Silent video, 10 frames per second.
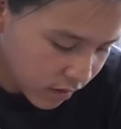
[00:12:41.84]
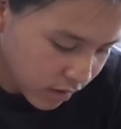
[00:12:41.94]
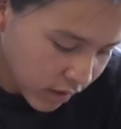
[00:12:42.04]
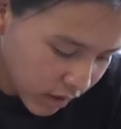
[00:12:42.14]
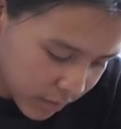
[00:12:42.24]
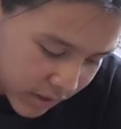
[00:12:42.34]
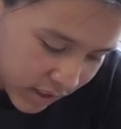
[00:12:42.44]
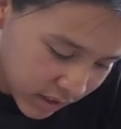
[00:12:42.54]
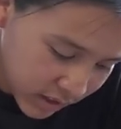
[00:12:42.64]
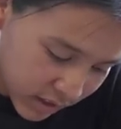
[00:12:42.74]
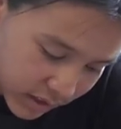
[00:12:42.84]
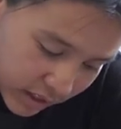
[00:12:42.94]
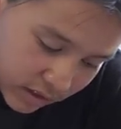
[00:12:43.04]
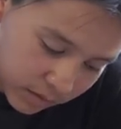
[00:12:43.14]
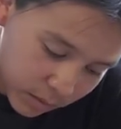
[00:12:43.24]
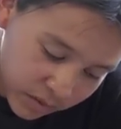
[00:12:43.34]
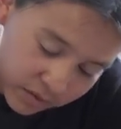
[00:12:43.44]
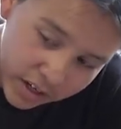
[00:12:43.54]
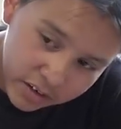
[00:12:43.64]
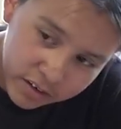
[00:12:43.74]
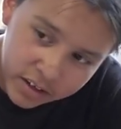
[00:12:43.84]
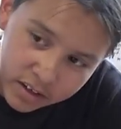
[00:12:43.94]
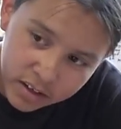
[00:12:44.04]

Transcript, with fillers: Yeah. Imitation is the highest form of flattery.